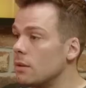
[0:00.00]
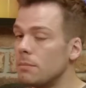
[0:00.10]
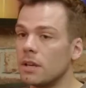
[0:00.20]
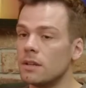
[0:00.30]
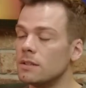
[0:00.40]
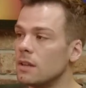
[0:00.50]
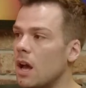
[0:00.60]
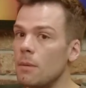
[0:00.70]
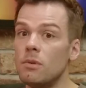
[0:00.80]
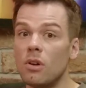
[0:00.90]
because
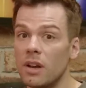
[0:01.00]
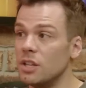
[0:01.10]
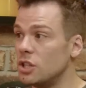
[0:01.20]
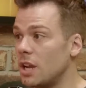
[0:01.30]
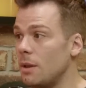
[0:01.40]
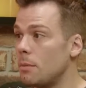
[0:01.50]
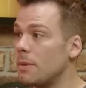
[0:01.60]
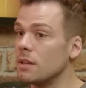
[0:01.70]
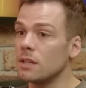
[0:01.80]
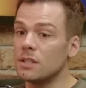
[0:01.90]
I'm not in shape
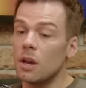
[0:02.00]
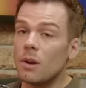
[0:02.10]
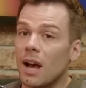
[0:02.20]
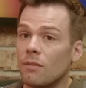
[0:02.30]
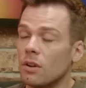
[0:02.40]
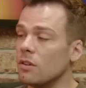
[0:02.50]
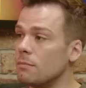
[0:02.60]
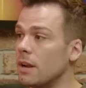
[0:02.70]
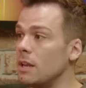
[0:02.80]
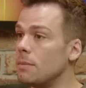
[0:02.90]
because I don't have a lot of
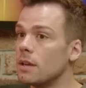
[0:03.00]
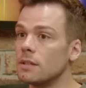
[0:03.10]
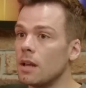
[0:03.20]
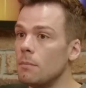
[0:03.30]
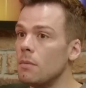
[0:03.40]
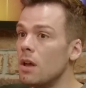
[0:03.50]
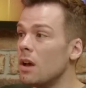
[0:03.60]
money because I'm